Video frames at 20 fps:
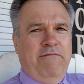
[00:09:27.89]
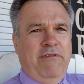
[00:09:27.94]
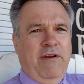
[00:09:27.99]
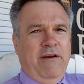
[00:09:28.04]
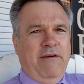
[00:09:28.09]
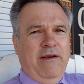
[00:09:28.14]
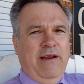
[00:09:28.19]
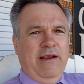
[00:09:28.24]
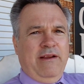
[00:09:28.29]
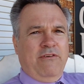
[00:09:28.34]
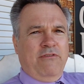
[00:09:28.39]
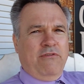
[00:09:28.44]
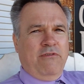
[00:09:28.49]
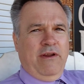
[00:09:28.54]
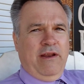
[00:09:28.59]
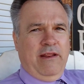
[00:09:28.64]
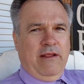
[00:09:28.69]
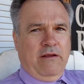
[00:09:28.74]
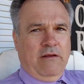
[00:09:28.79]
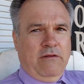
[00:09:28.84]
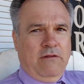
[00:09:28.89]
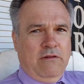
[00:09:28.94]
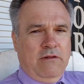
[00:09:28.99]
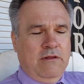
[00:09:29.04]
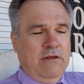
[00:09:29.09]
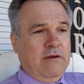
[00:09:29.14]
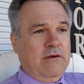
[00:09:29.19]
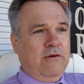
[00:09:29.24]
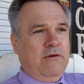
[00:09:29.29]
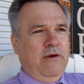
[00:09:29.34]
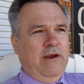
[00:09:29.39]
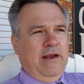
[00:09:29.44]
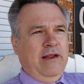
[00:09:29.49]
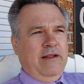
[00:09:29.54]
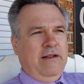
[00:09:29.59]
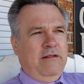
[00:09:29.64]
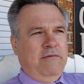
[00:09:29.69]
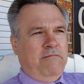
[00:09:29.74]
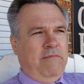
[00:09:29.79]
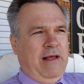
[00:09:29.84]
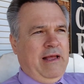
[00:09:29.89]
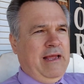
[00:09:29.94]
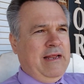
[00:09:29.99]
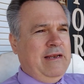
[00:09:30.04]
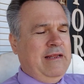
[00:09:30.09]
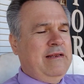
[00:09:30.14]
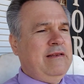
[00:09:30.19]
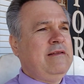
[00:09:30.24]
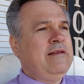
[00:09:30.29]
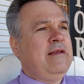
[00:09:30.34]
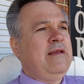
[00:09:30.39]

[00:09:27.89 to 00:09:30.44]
very critical-minded